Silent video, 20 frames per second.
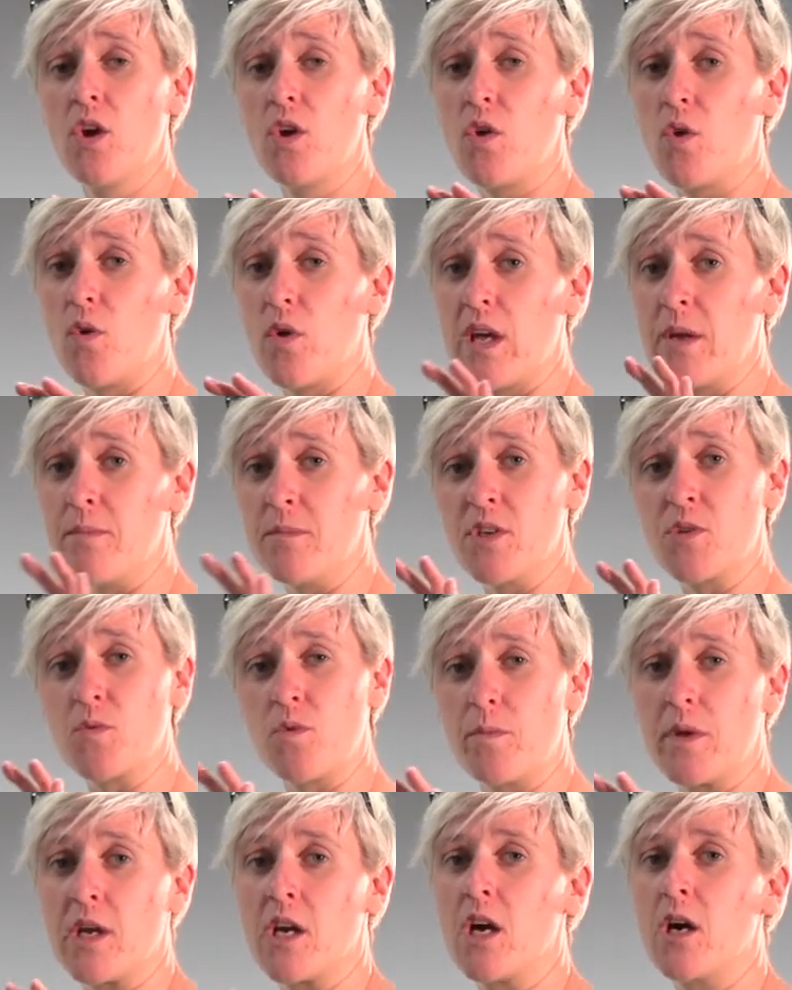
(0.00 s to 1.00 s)
your image
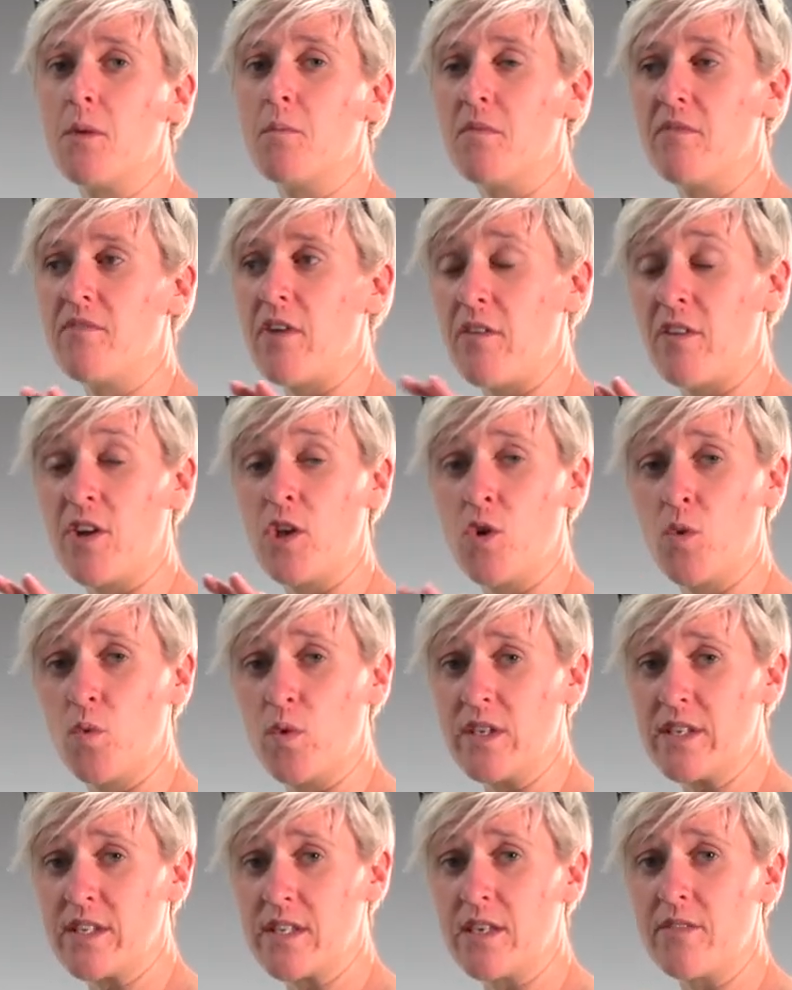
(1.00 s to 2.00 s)
will become very
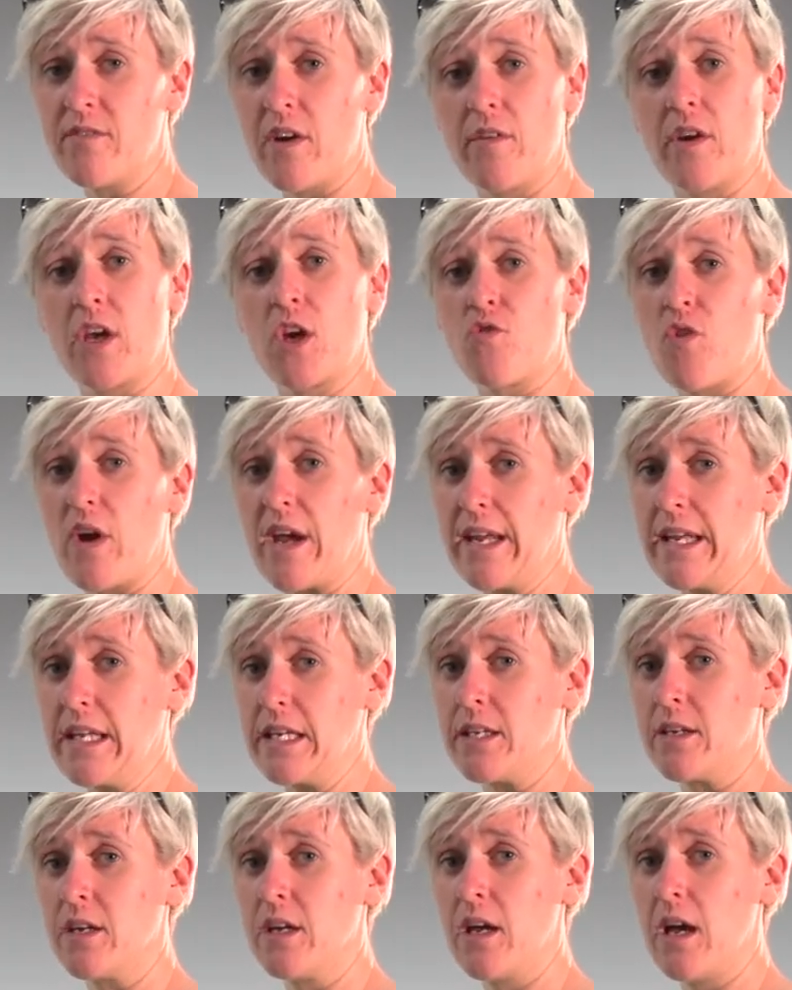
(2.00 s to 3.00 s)
noisy, very
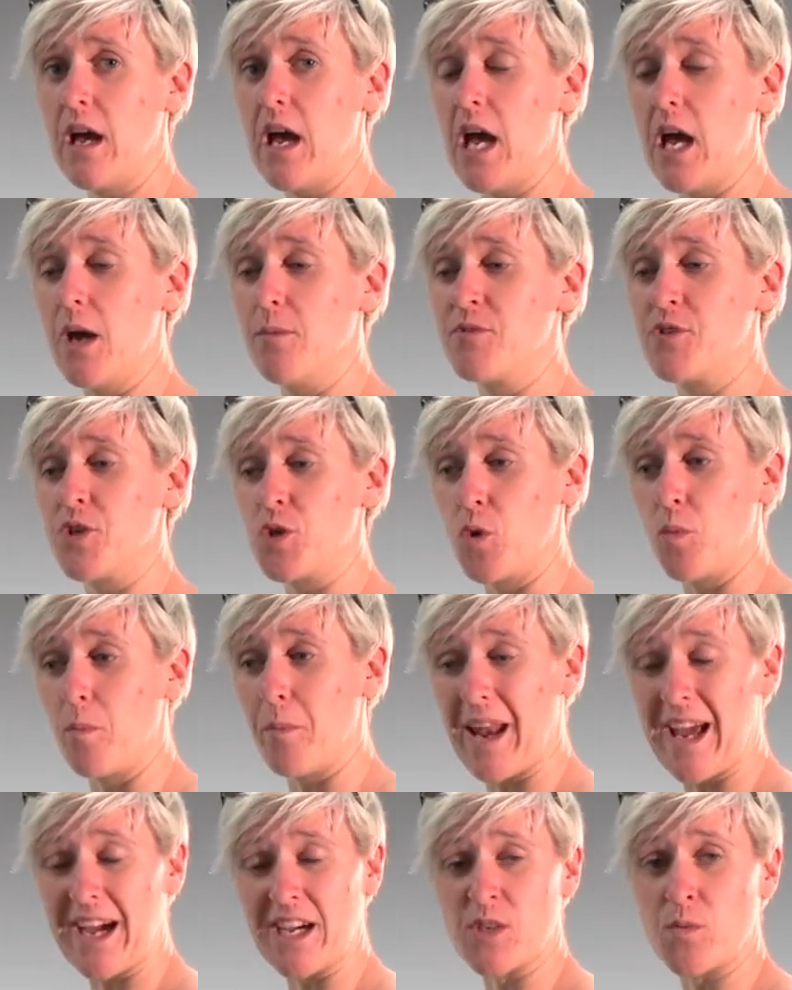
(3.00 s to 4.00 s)
grainy. Um, so your
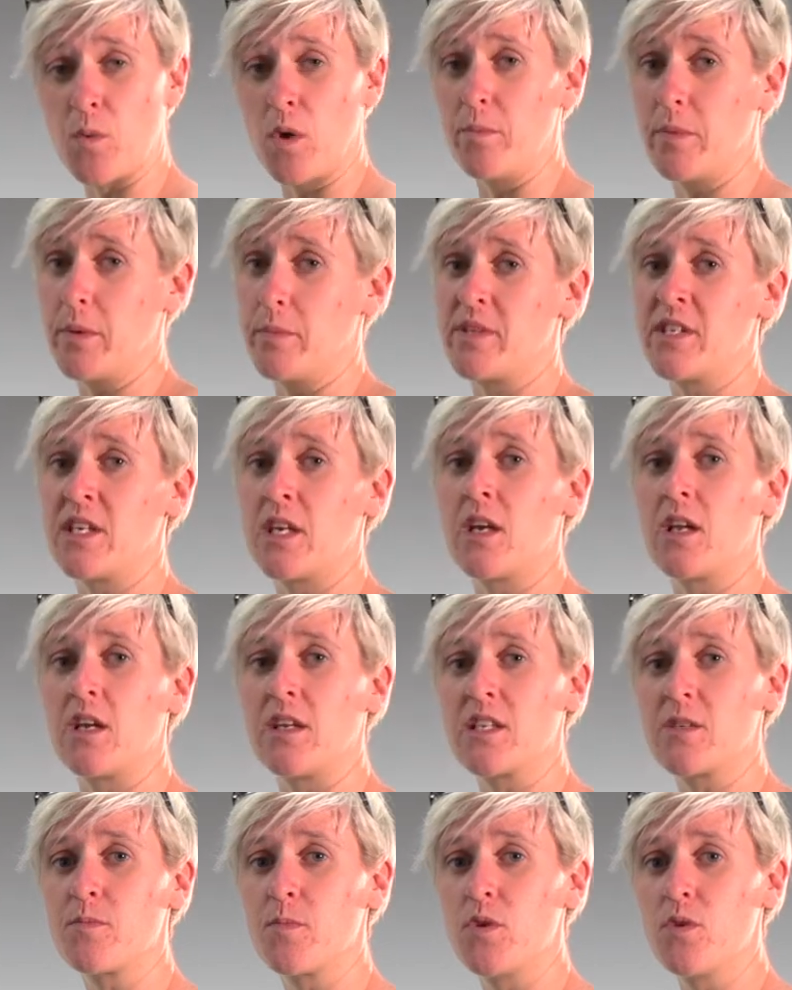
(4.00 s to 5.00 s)
blacks won't be particularly
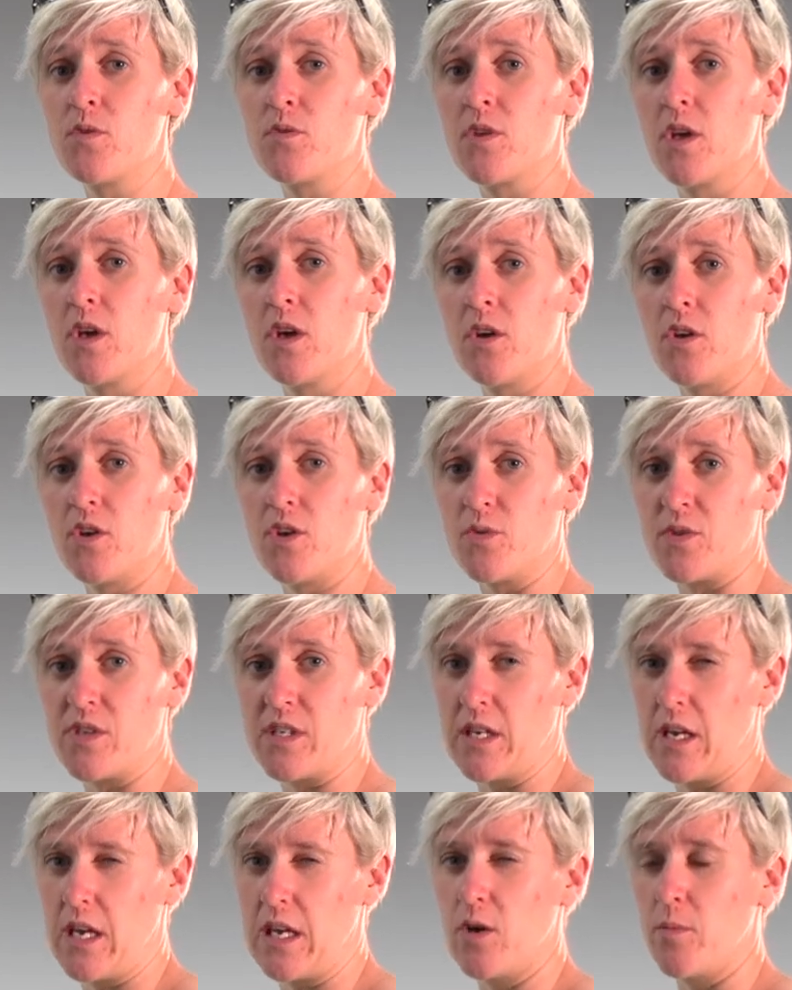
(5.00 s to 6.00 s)
smooth. You'll
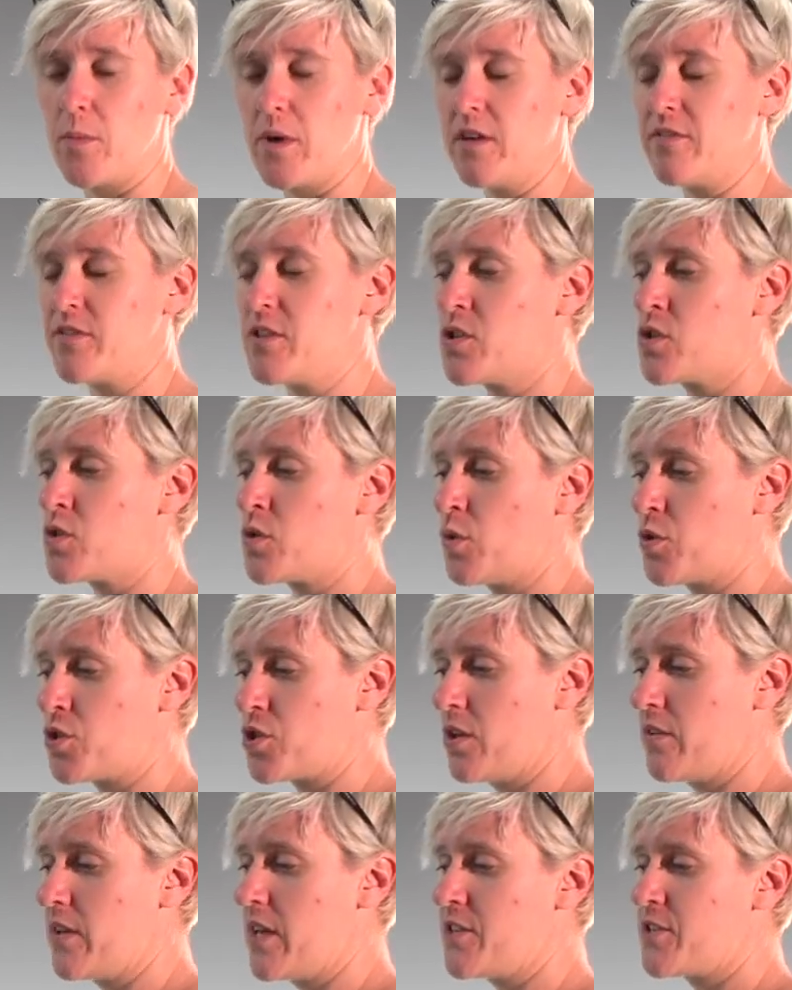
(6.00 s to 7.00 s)
see a little bit of
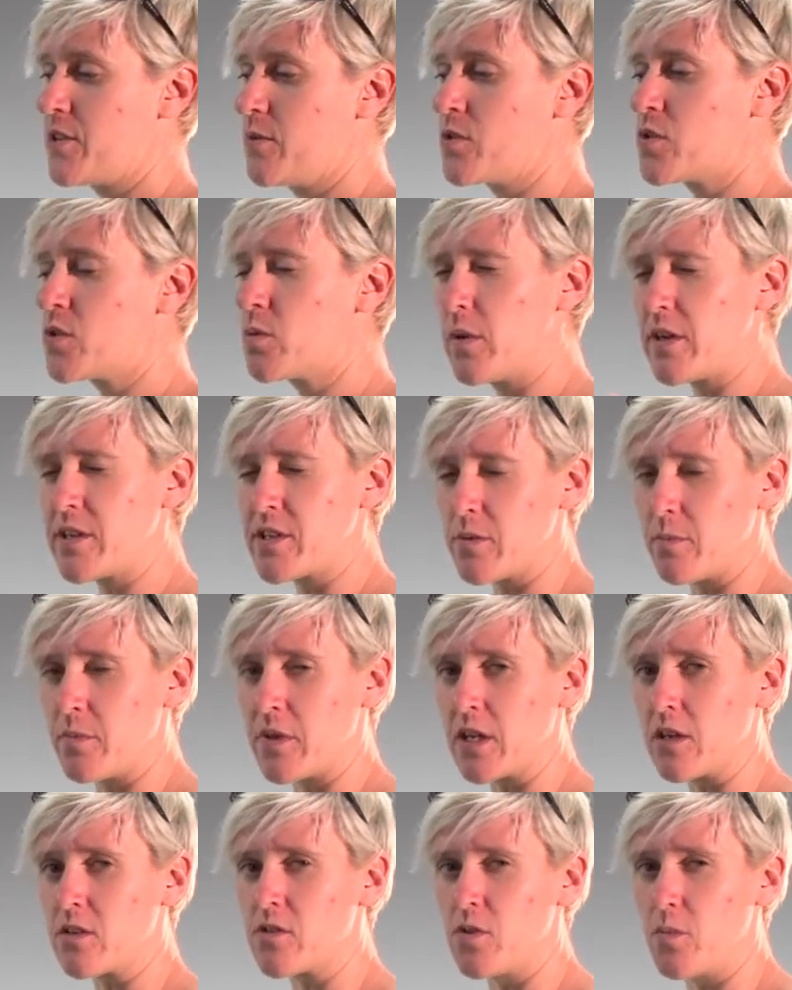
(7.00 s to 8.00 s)
distortion on there. So it's always
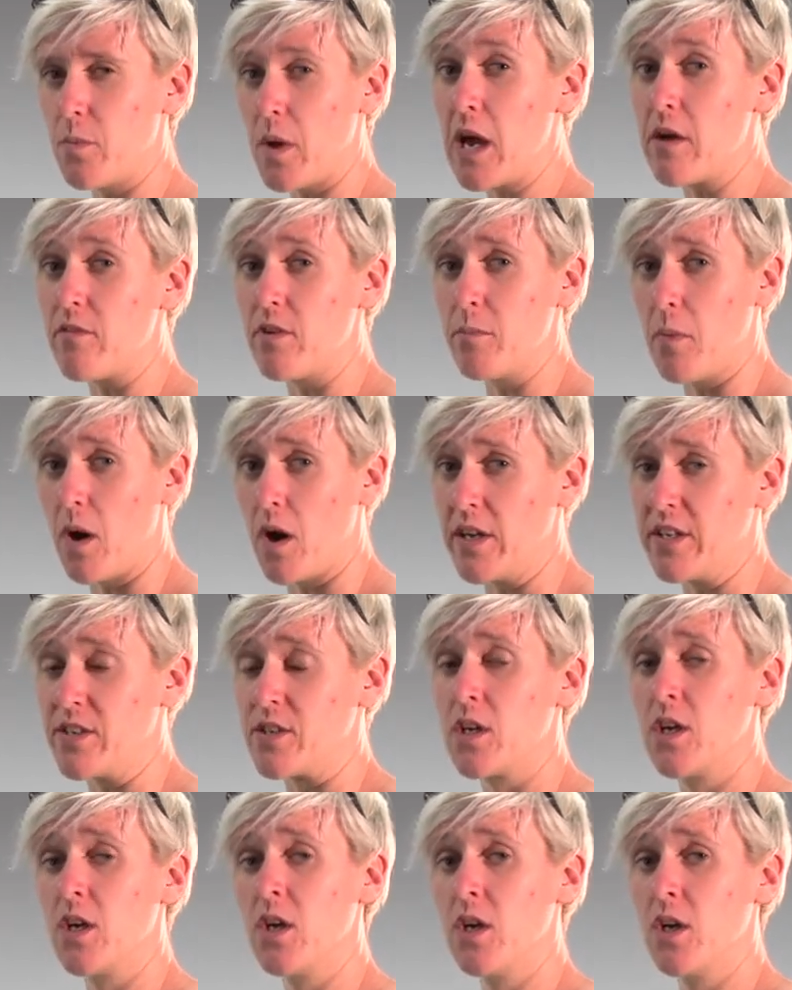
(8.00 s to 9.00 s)
something to bear in mind
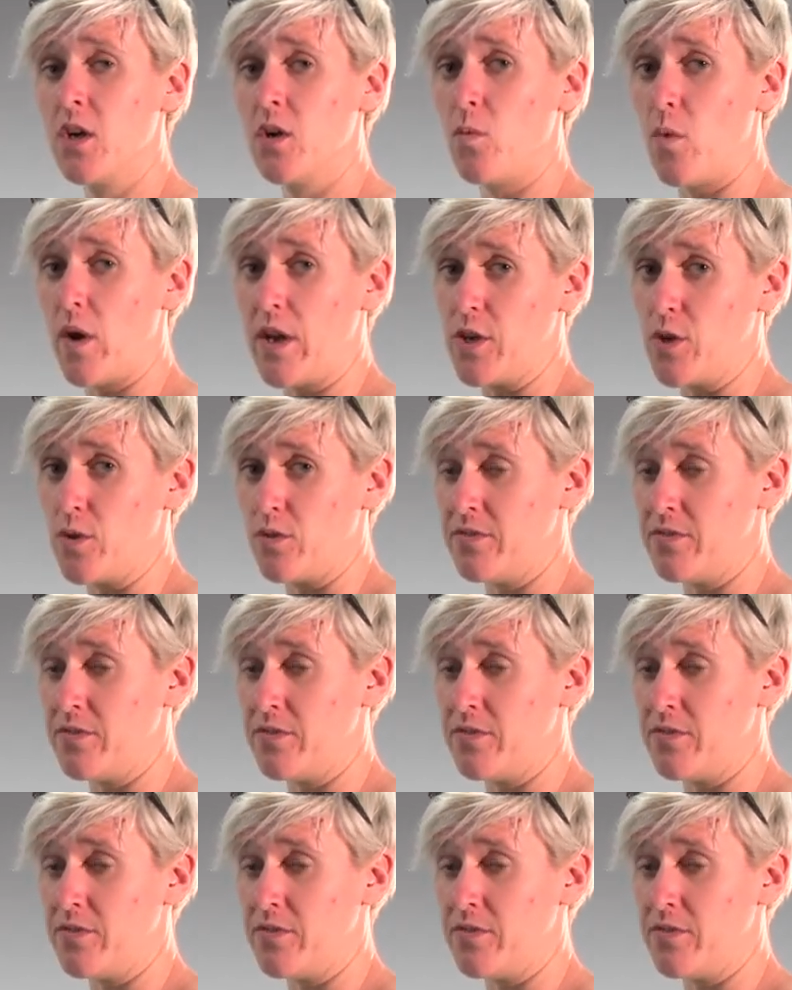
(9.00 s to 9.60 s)
when you're